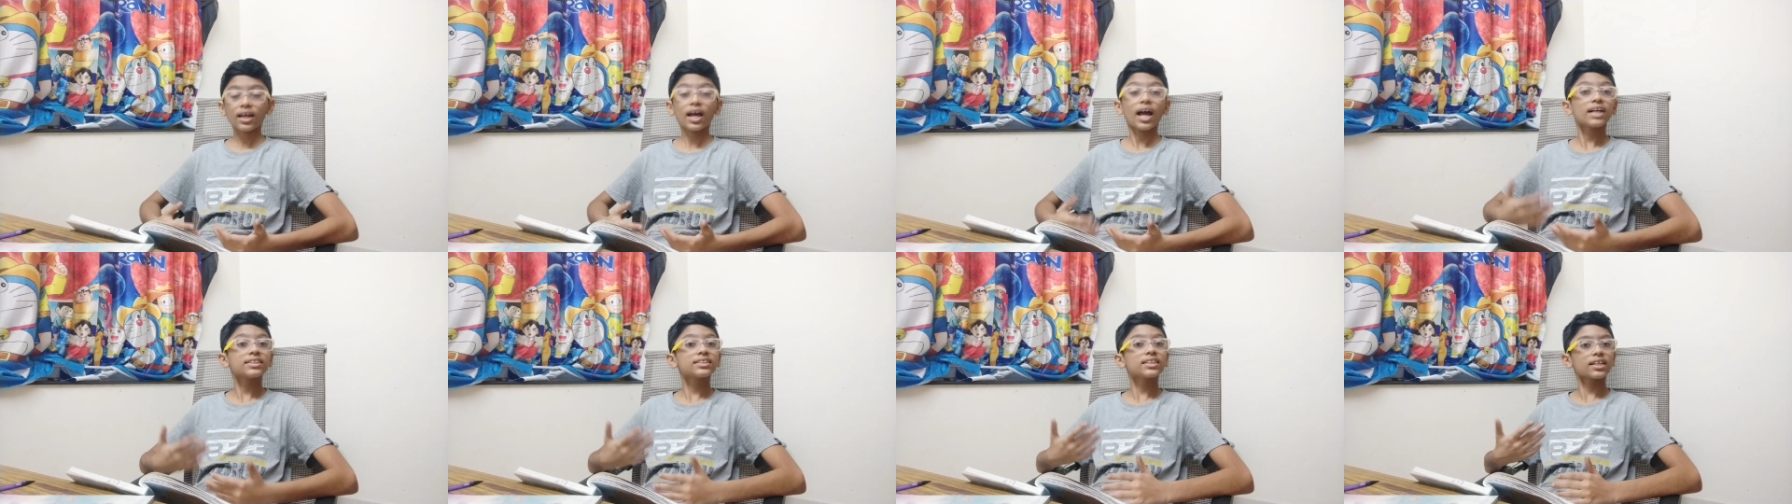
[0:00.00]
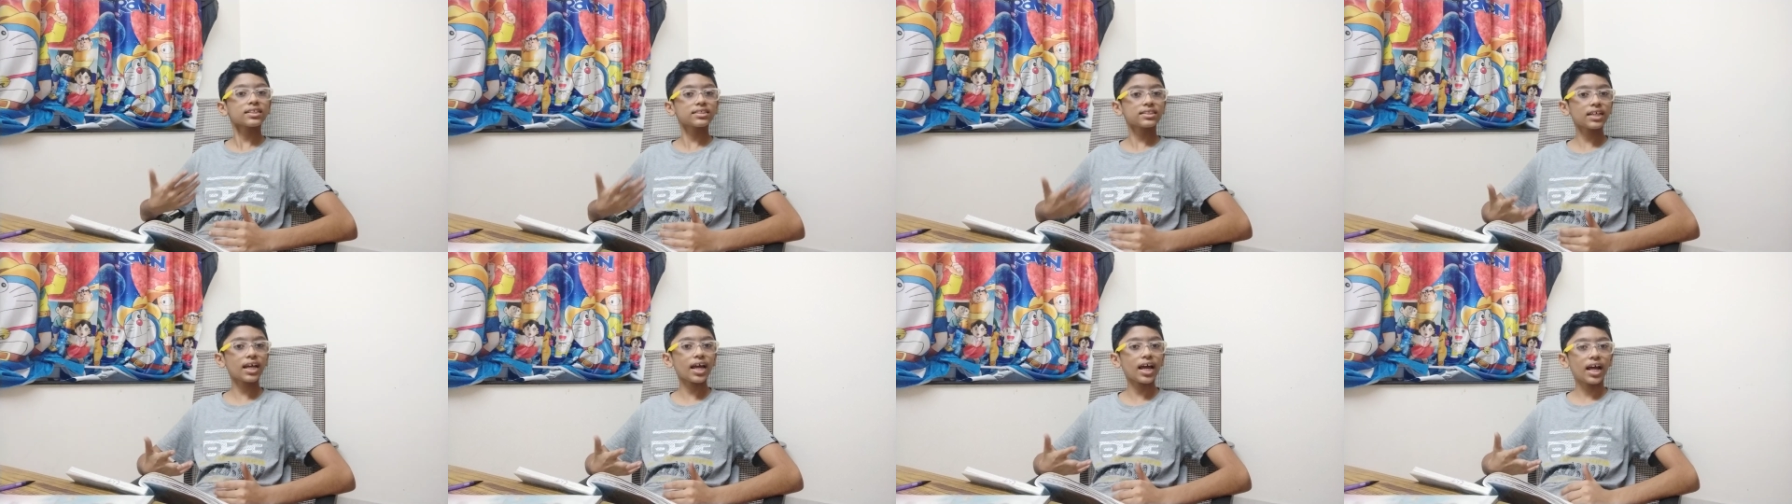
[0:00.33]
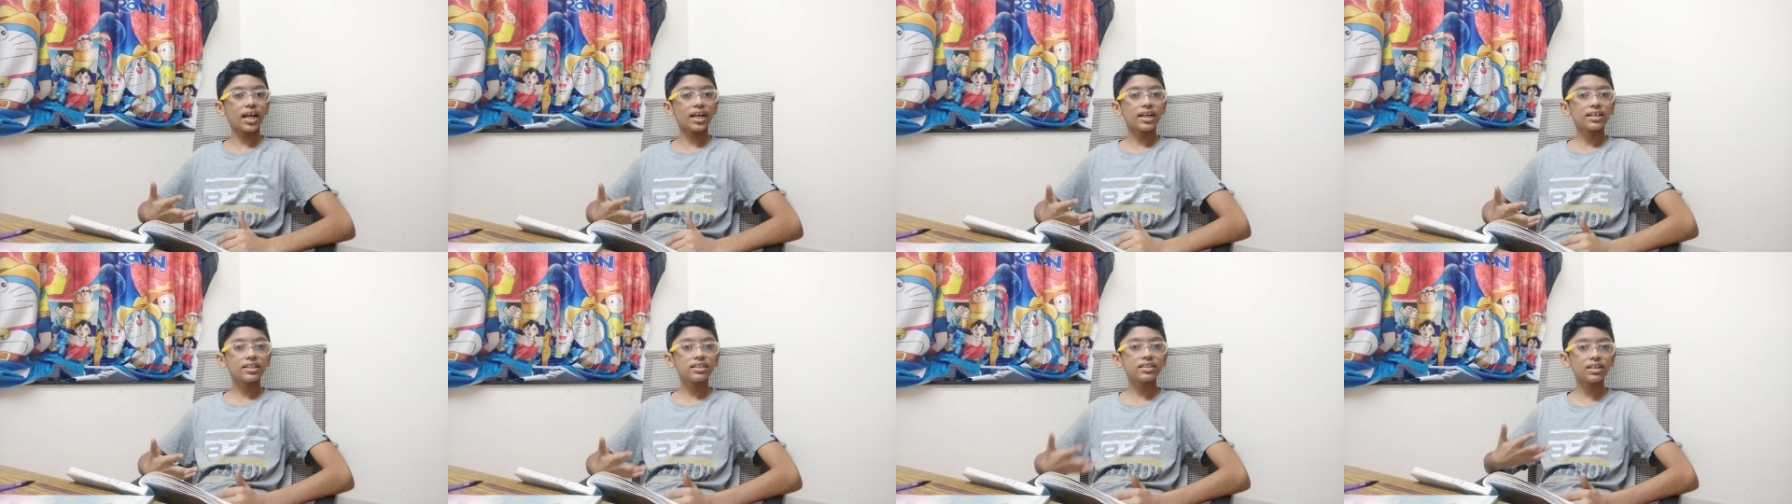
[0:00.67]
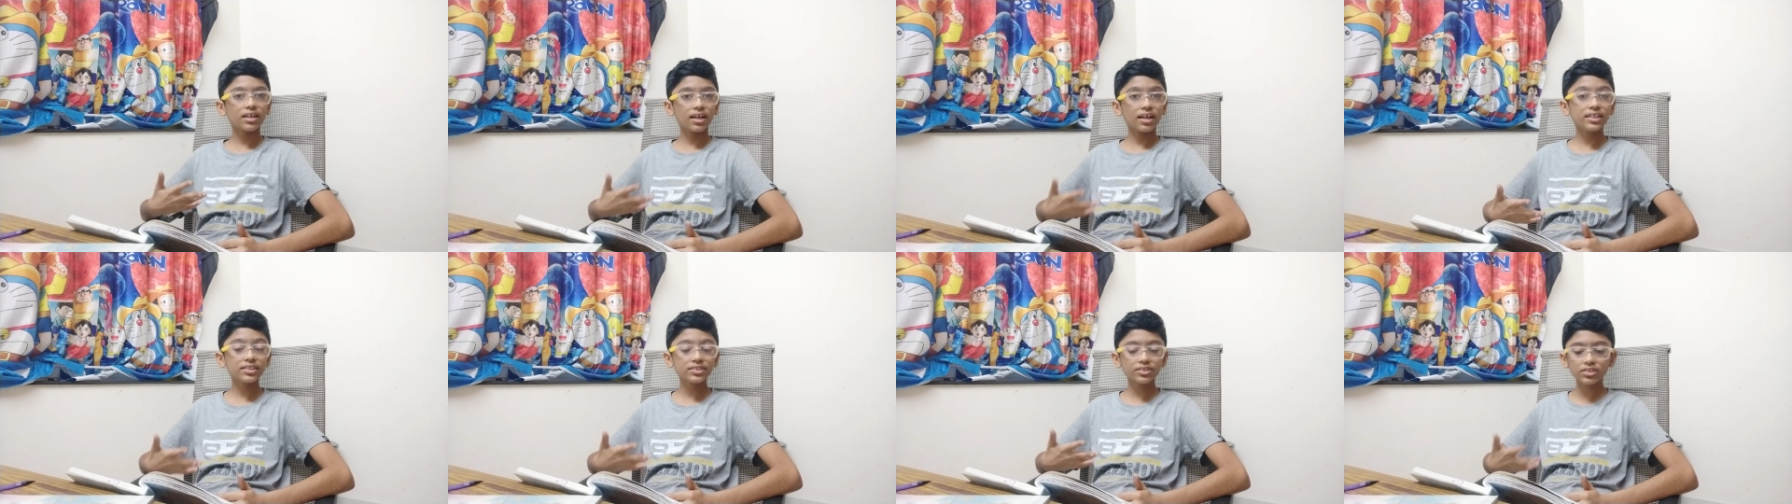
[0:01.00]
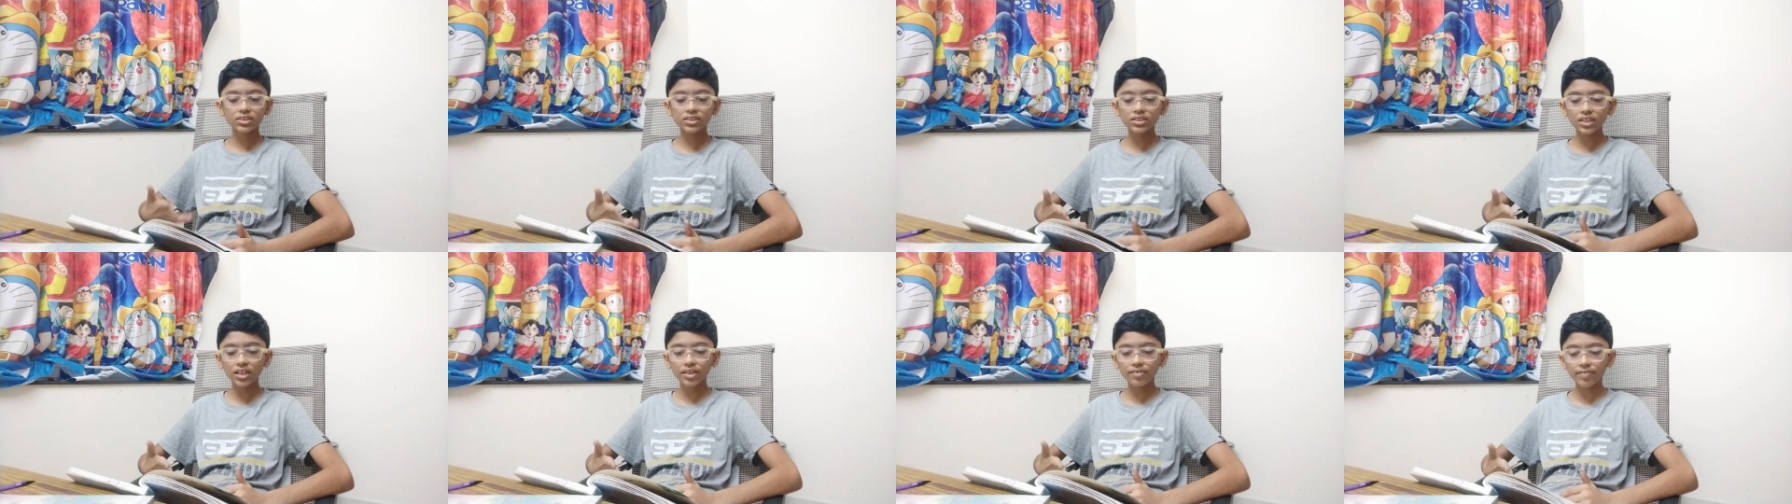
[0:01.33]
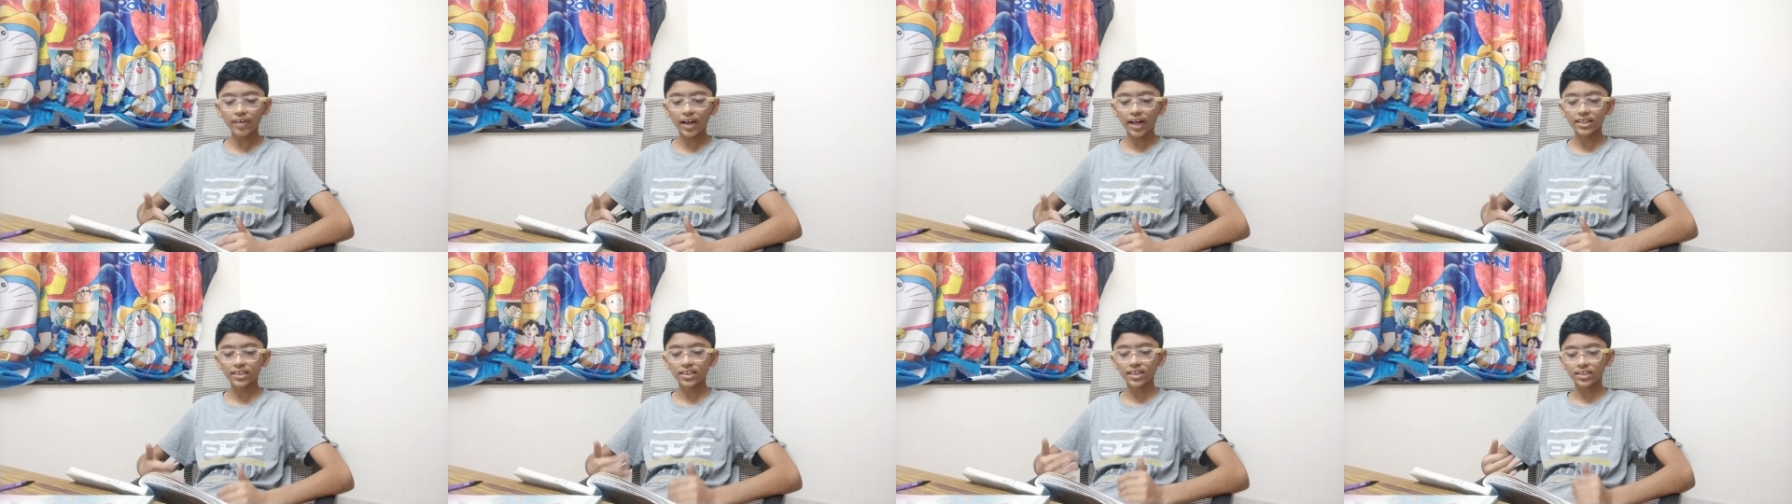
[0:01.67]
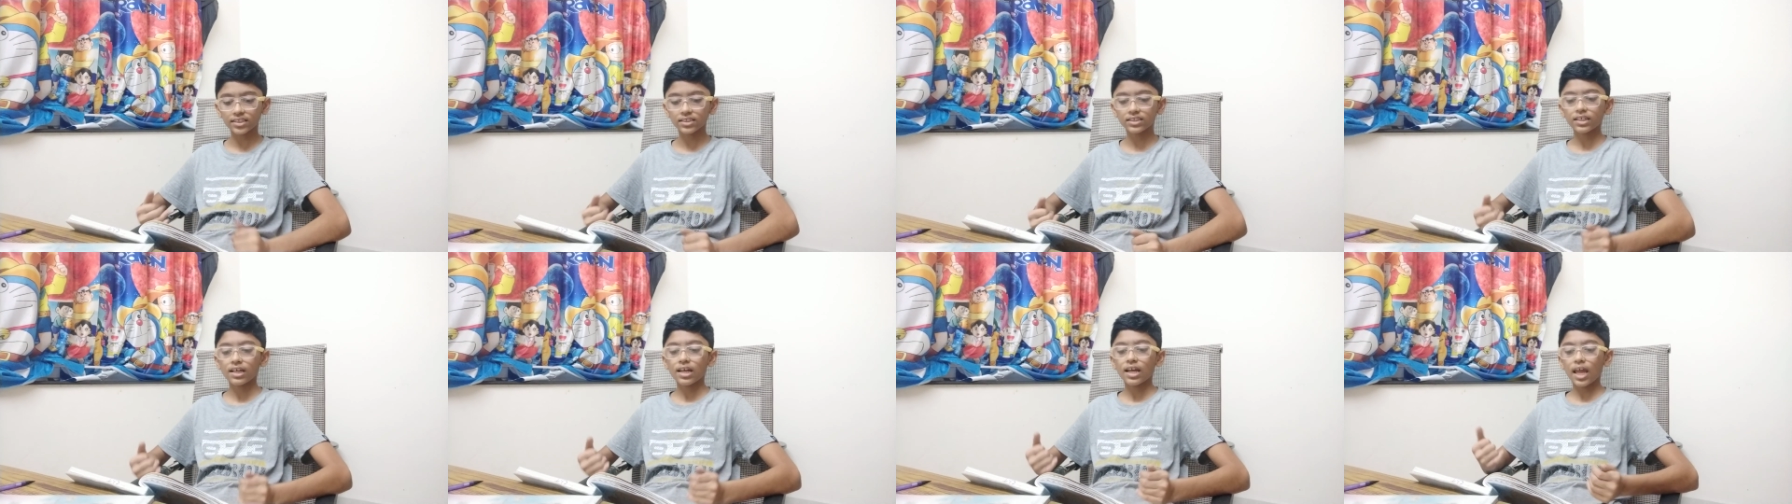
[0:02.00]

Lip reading: As I said, the interesting fact is